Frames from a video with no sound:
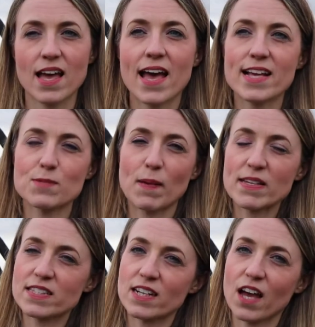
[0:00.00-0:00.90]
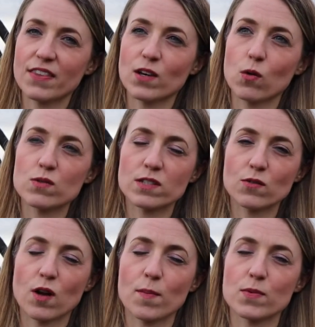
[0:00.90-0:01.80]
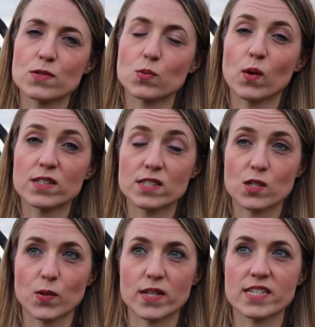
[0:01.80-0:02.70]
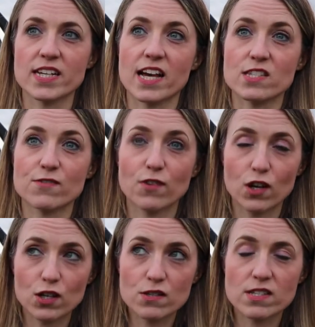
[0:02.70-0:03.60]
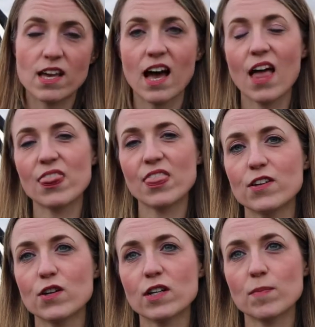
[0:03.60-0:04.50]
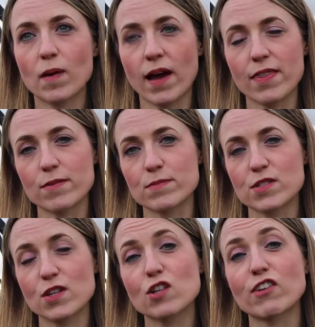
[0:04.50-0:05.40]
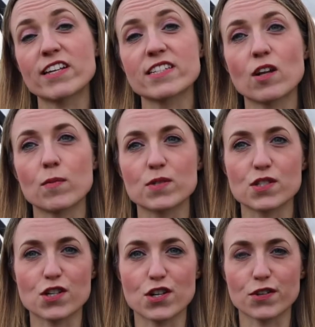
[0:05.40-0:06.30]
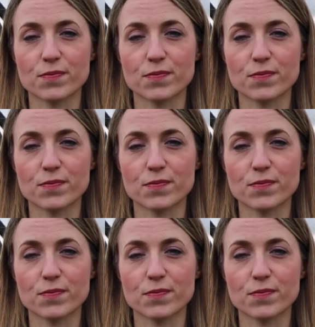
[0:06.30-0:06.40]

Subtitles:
It's best to learn the ordinal numbers 1 to 20 as follows, and can apply them to the greater numbers too.